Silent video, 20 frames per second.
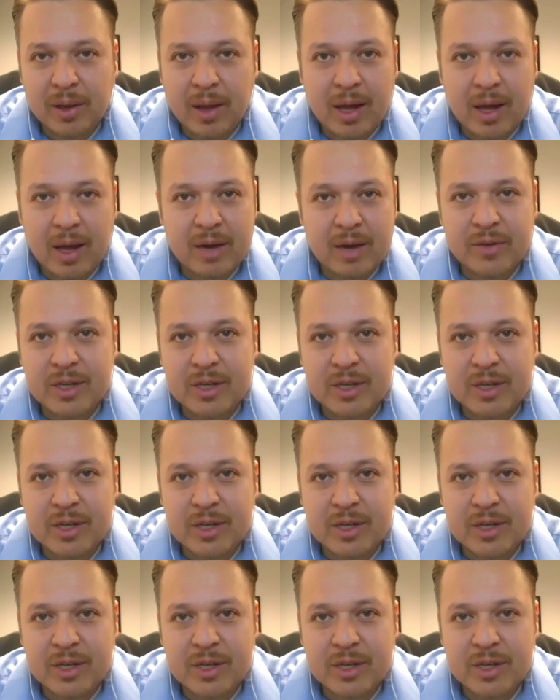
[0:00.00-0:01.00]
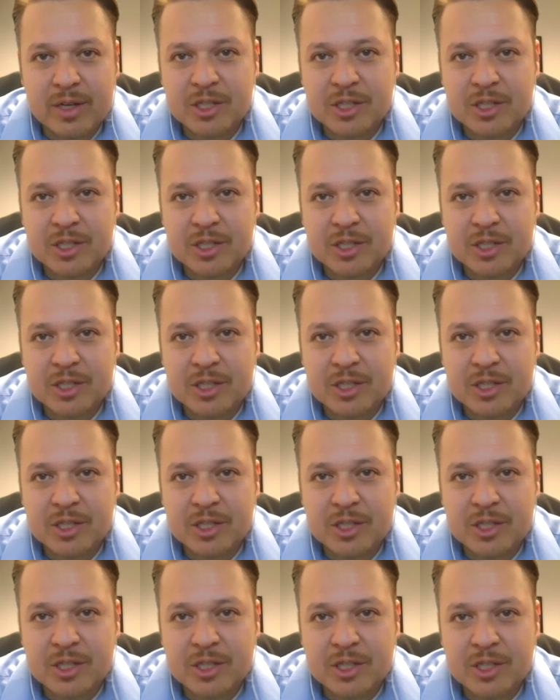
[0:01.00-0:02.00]
A lot of it, me trying
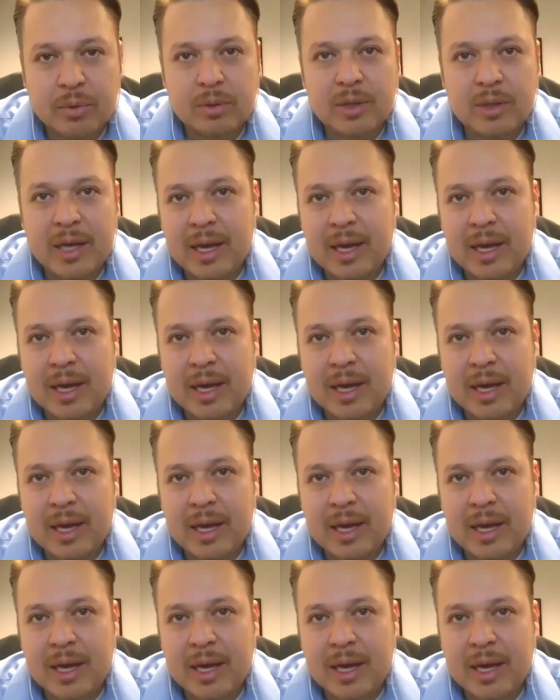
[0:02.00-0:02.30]
people.